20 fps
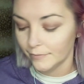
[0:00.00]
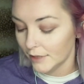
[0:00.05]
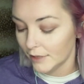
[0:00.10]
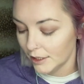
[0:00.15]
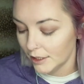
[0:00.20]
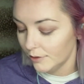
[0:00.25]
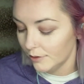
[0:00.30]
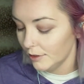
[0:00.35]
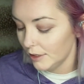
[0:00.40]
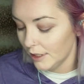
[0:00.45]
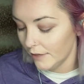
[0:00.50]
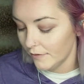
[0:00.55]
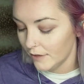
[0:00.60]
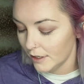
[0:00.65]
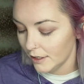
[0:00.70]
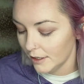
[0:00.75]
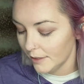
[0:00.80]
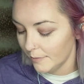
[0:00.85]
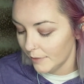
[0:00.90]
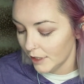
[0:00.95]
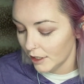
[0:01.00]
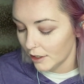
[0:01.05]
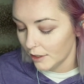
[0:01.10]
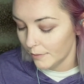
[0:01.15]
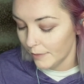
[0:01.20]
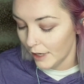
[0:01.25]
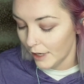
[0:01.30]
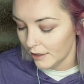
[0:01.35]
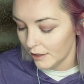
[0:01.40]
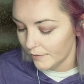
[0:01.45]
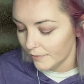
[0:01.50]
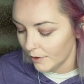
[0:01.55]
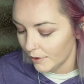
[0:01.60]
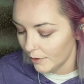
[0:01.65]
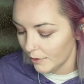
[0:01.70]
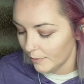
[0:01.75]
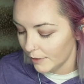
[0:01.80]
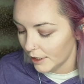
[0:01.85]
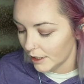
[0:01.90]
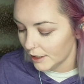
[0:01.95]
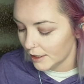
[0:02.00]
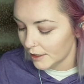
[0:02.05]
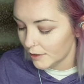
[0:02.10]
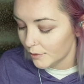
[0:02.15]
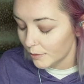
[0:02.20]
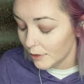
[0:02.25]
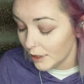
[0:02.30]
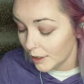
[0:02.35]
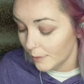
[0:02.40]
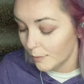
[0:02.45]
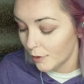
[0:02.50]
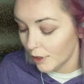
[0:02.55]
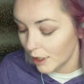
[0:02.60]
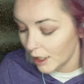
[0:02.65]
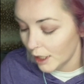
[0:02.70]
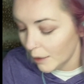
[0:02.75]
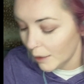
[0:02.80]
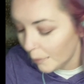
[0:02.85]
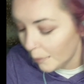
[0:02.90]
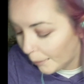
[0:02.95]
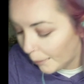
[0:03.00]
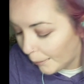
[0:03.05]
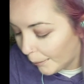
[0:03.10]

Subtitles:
this would definitely be a good palette for you because it's really pretty.